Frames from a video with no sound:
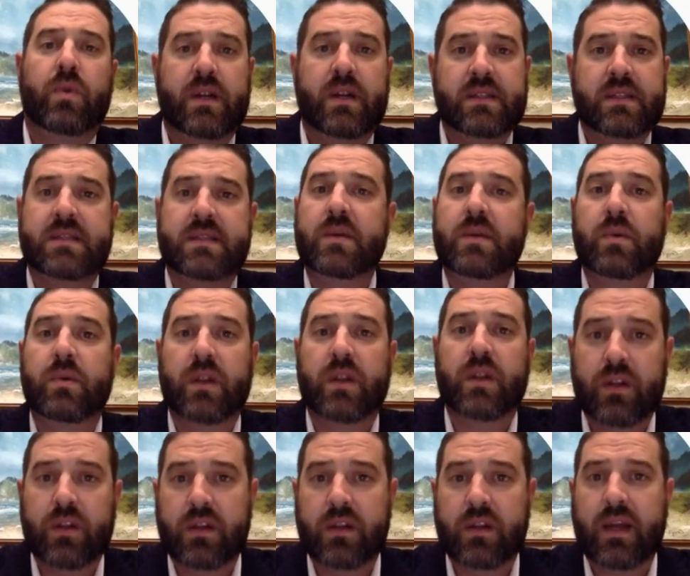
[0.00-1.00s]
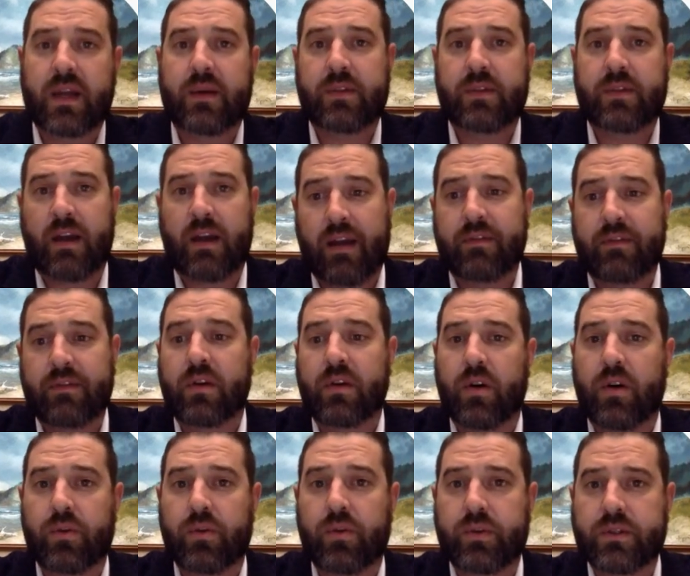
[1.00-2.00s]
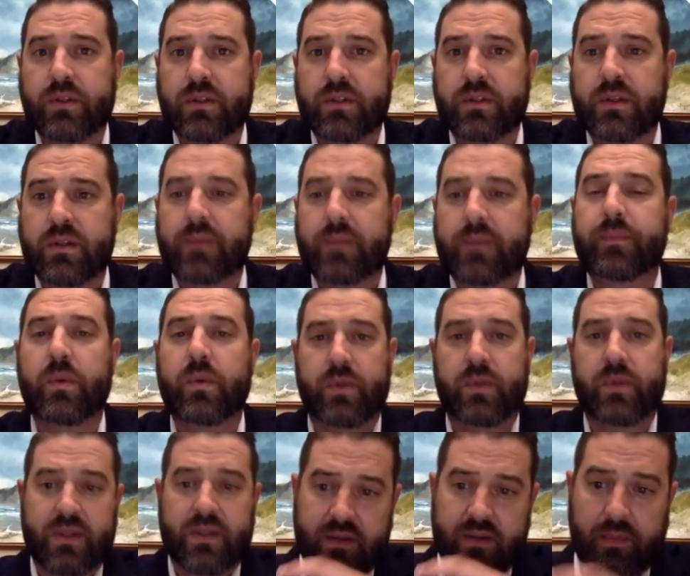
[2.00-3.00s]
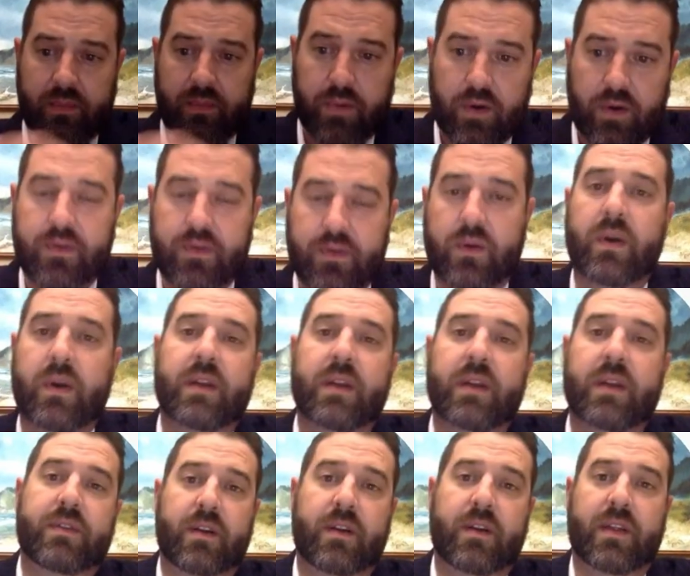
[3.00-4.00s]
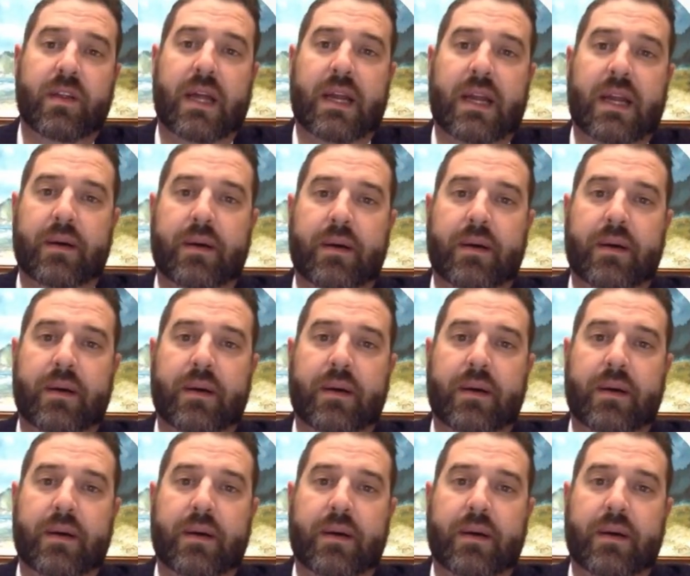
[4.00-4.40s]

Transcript: see what it looked like without having to call the realtor? Well, this is a perfect way to figure that out.